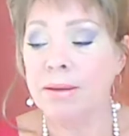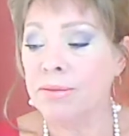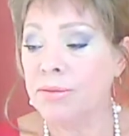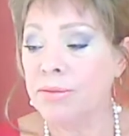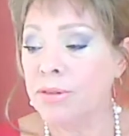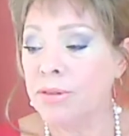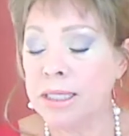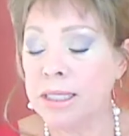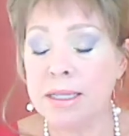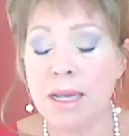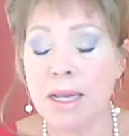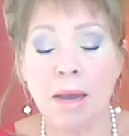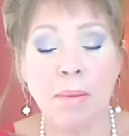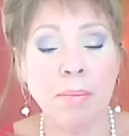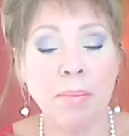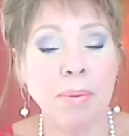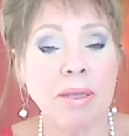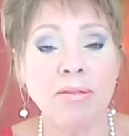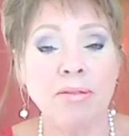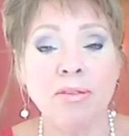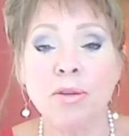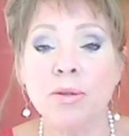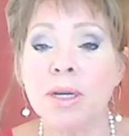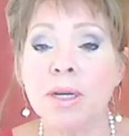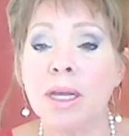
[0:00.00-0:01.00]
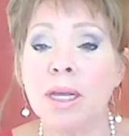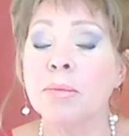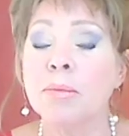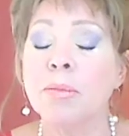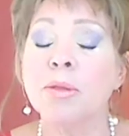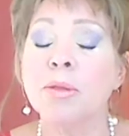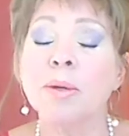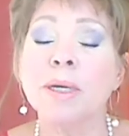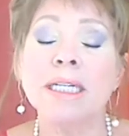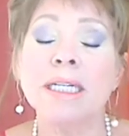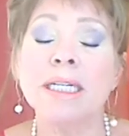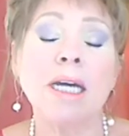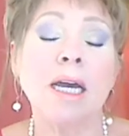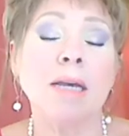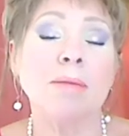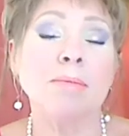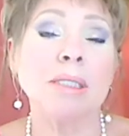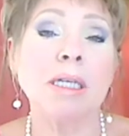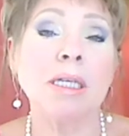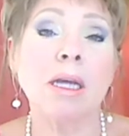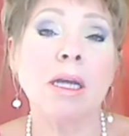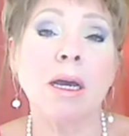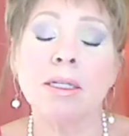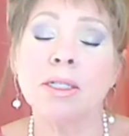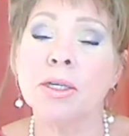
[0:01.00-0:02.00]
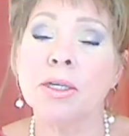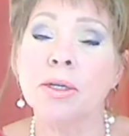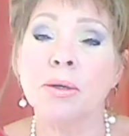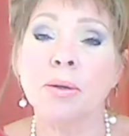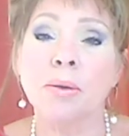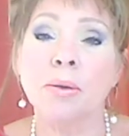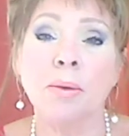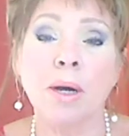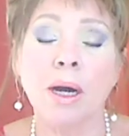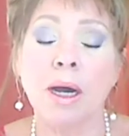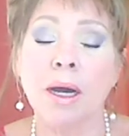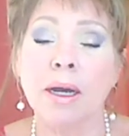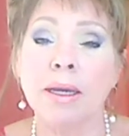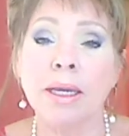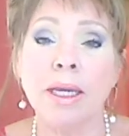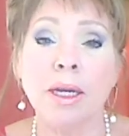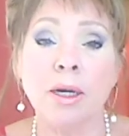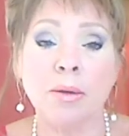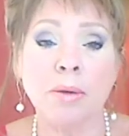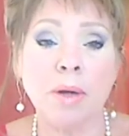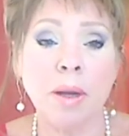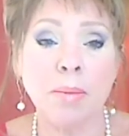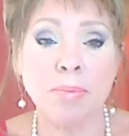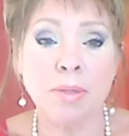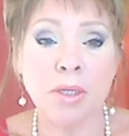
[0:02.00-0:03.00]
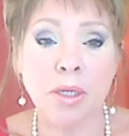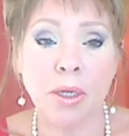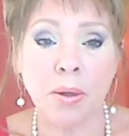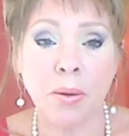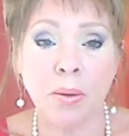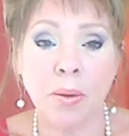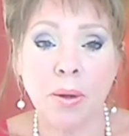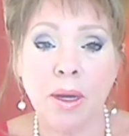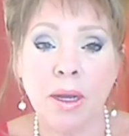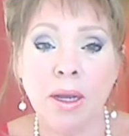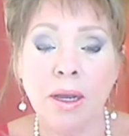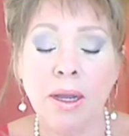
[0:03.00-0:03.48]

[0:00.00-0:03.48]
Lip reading: For example, if you tell him 3 times not to interrupt you,